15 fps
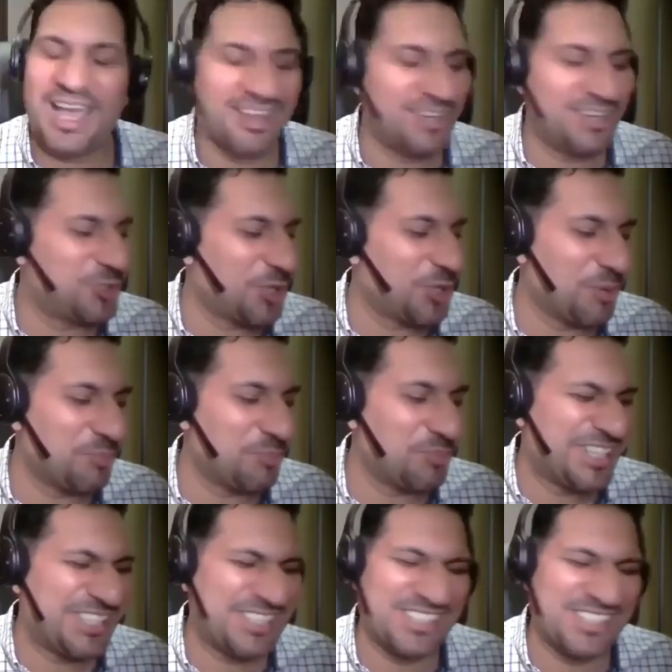gonna chirp.
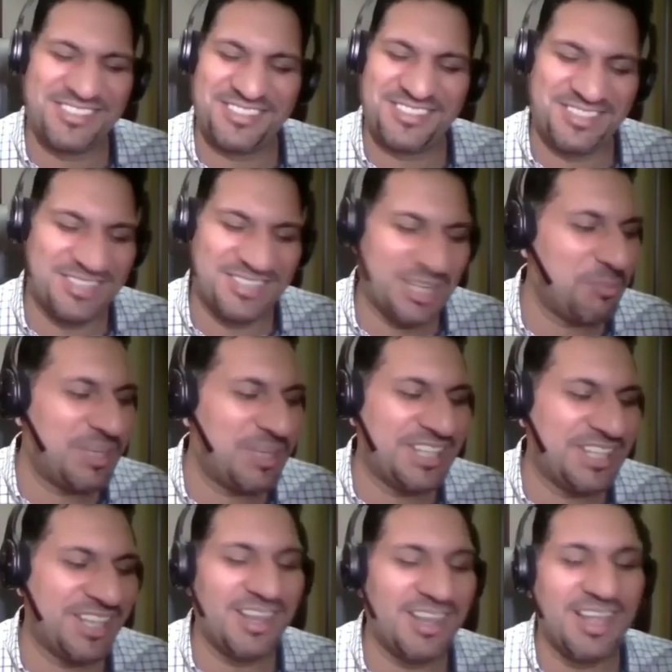It's
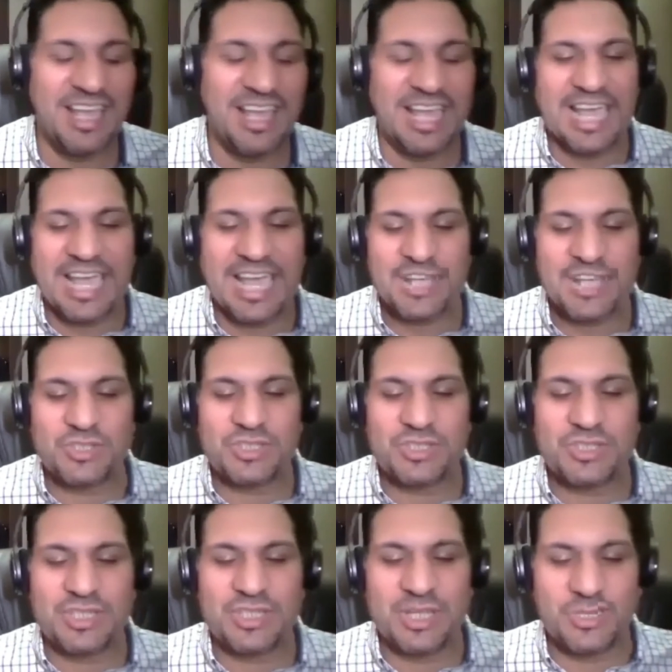limited.
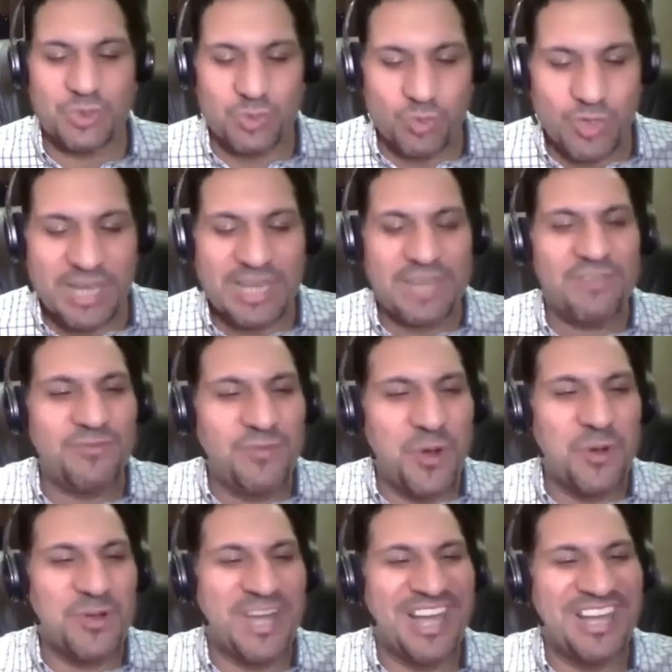It's really
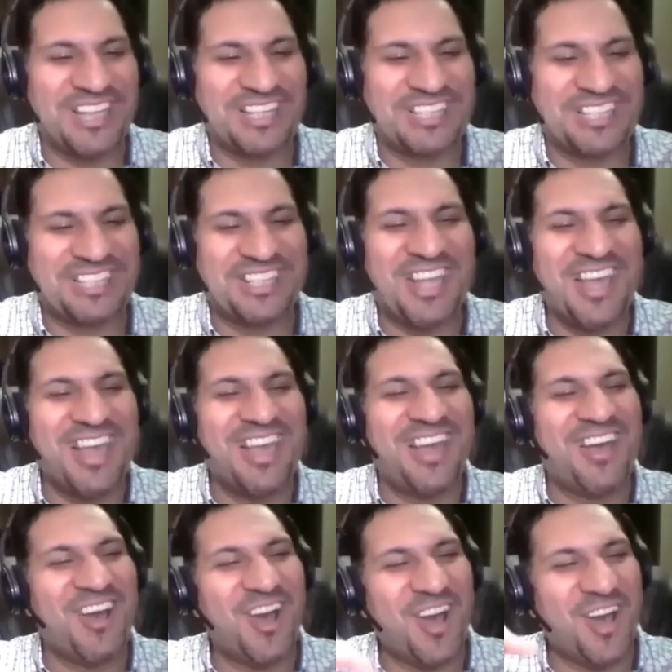focused
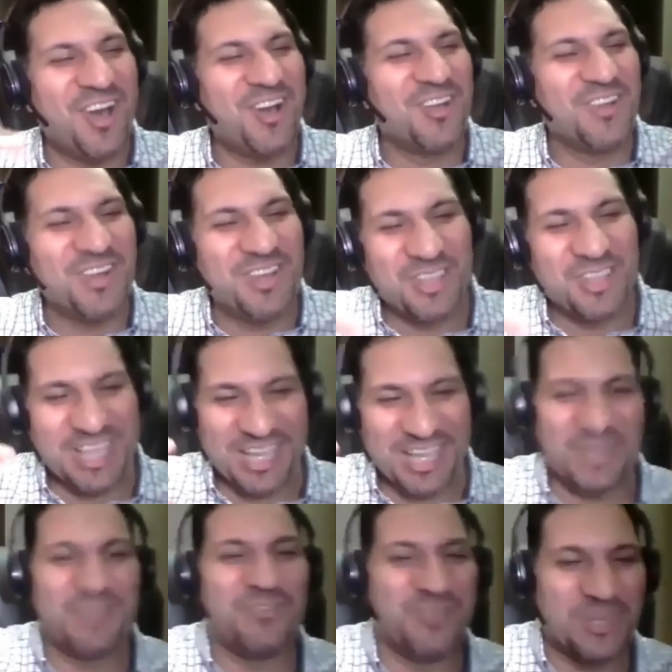on the
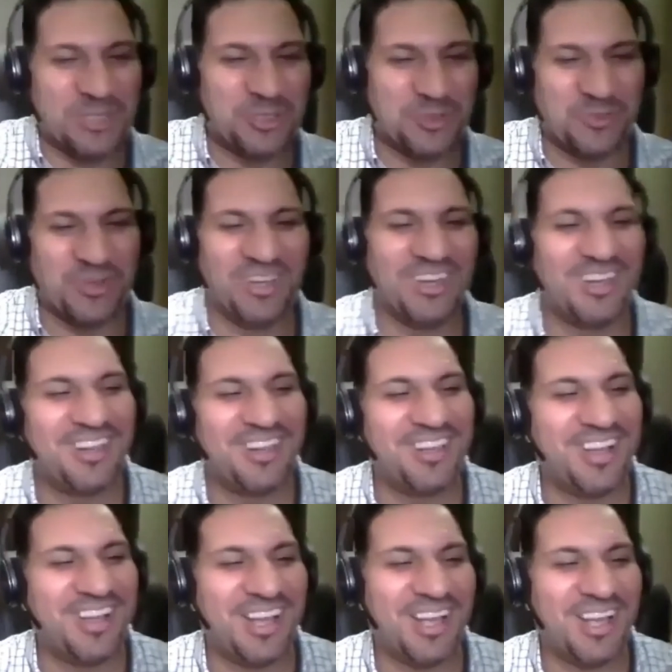individual.
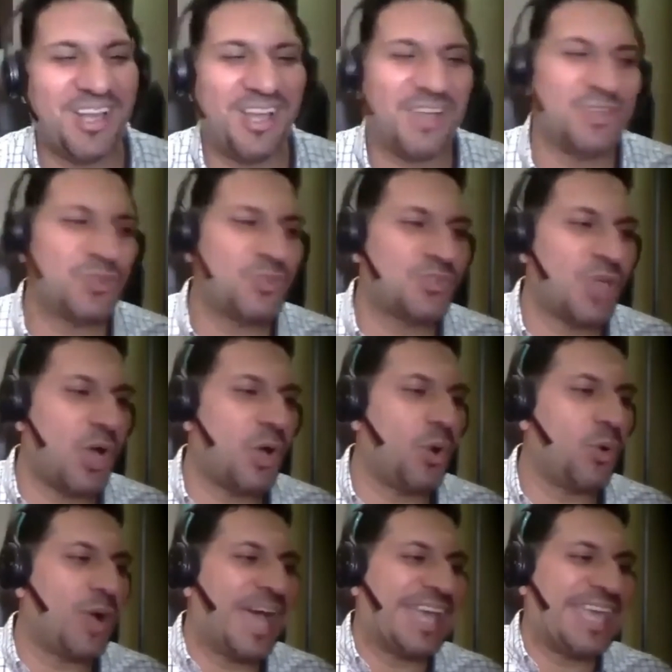
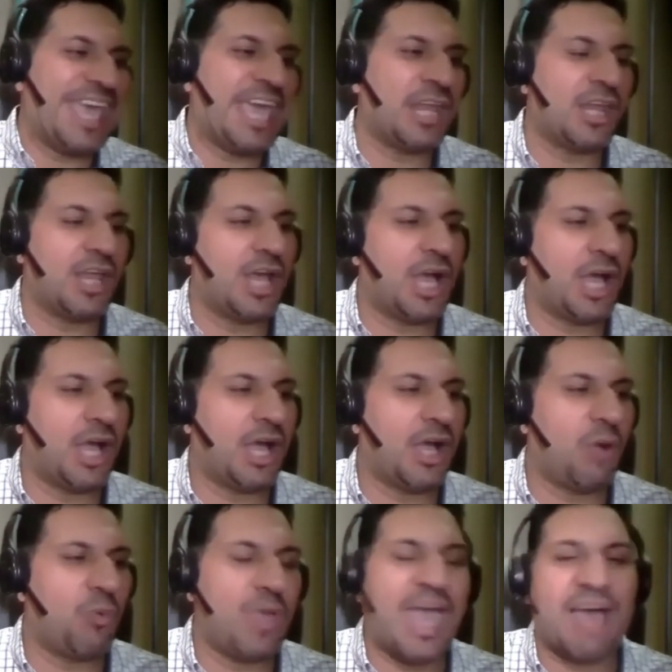So again,
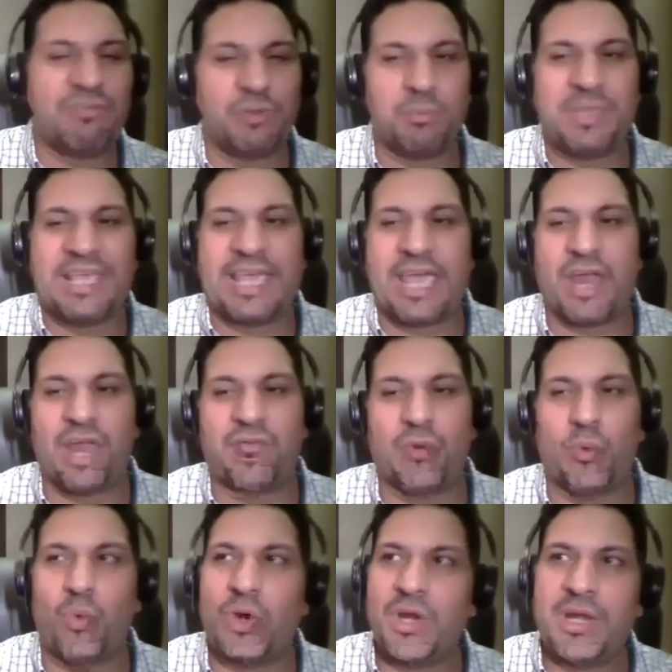we have to be
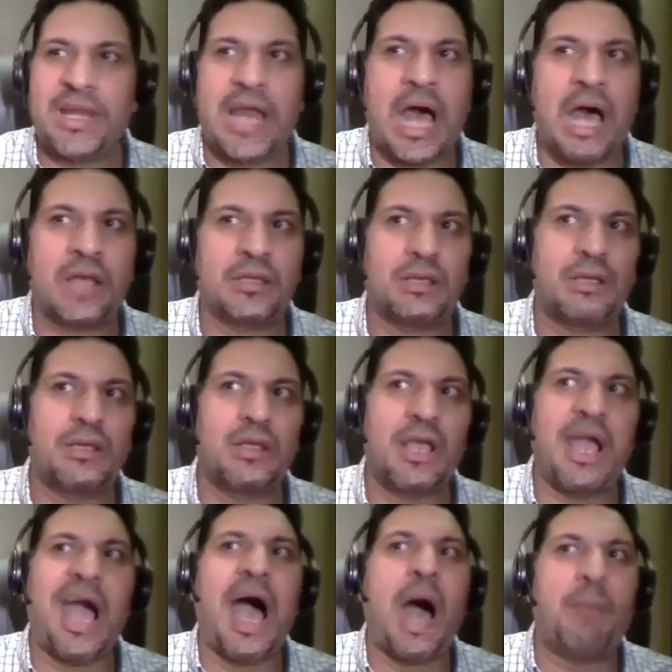careful. We're not
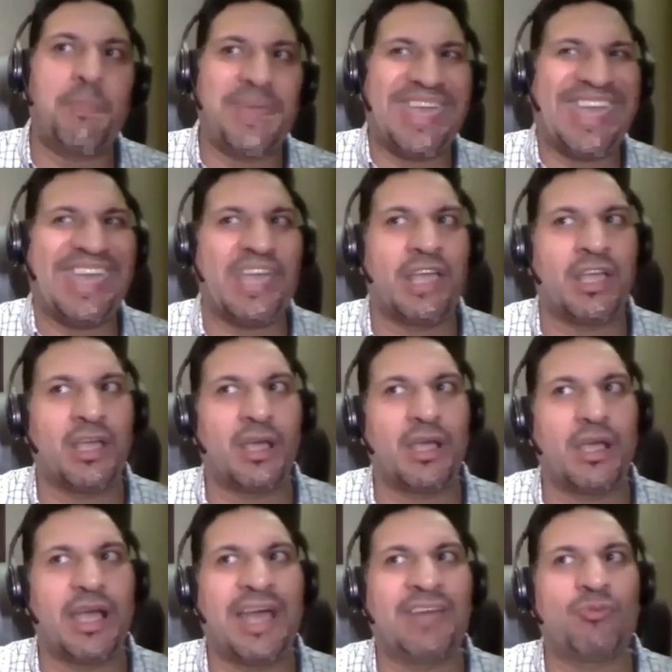copying
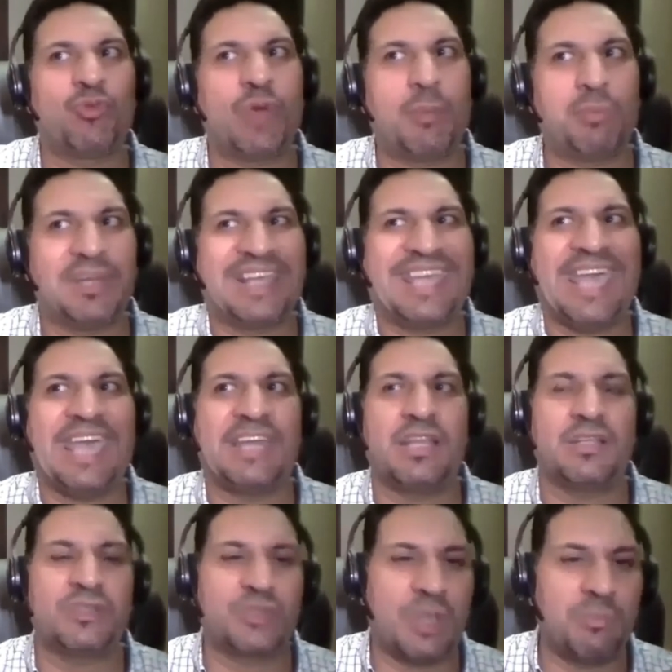and
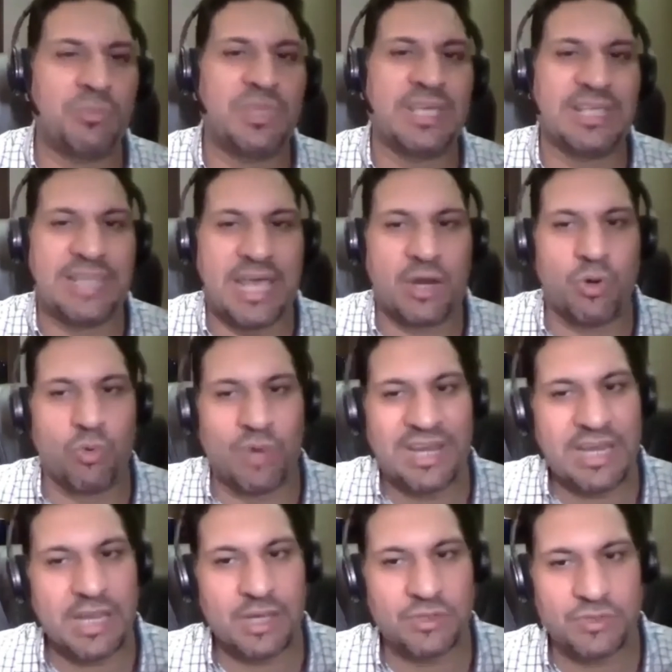replicating something that
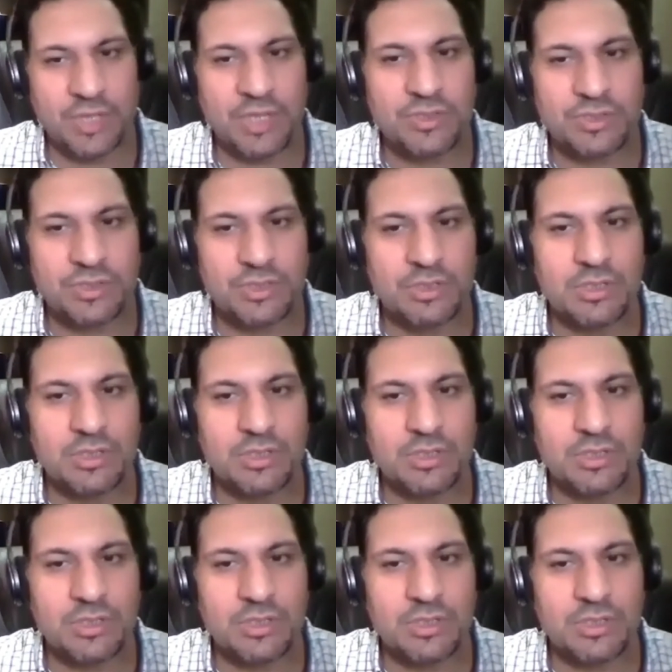already exists.